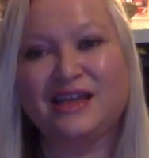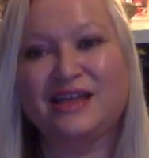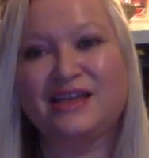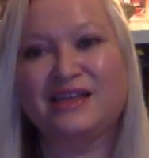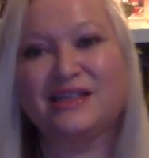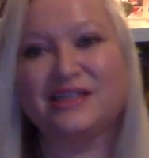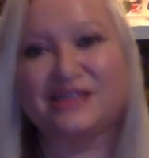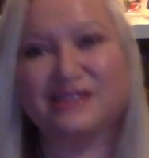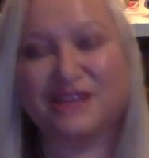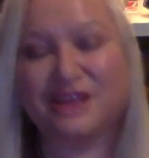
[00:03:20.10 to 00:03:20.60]

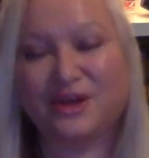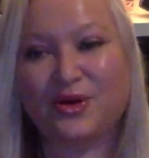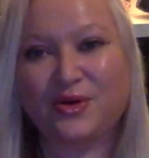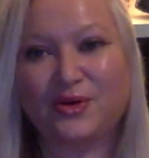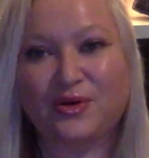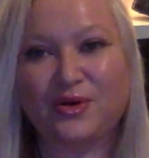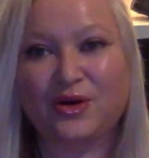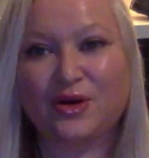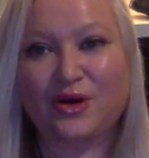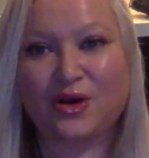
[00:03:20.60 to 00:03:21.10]

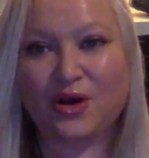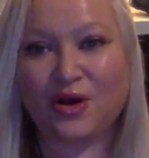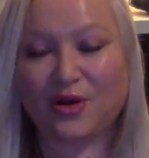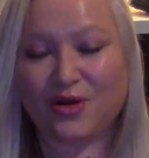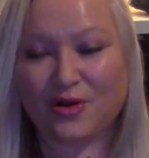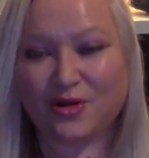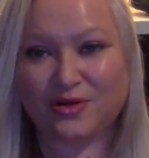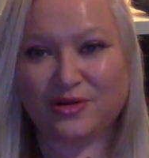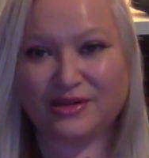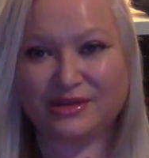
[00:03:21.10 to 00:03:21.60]
So
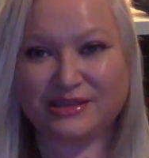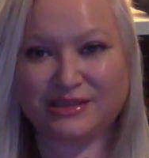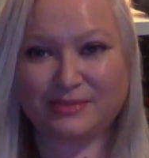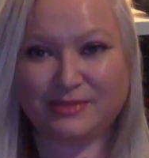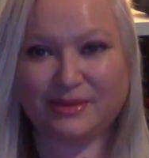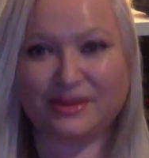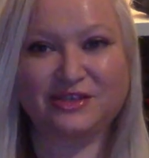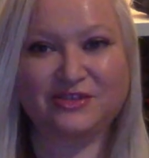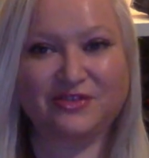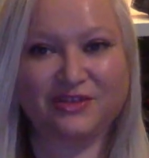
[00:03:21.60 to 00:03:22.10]
hold
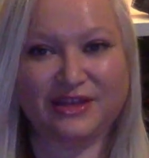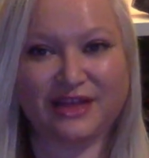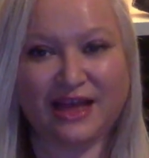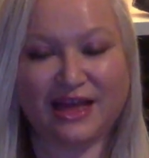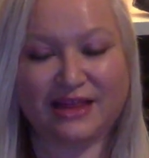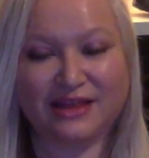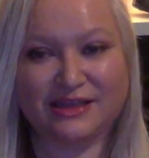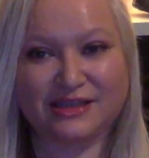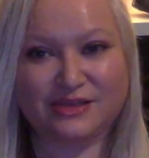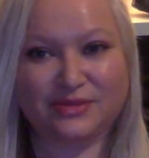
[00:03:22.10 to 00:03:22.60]
space for
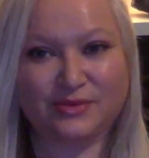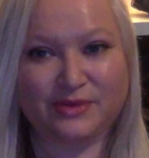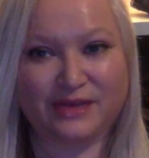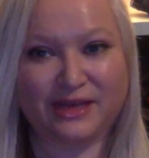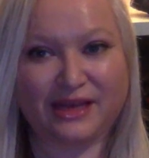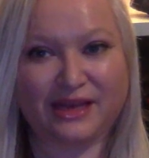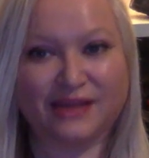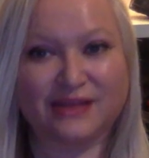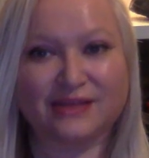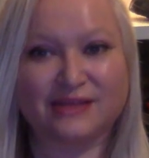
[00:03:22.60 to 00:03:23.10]
that this
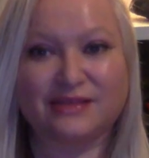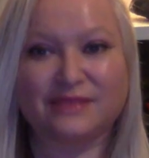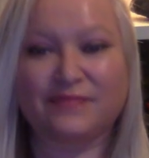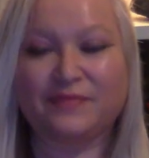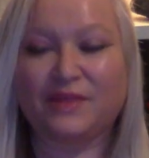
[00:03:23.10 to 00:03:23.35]
weekend.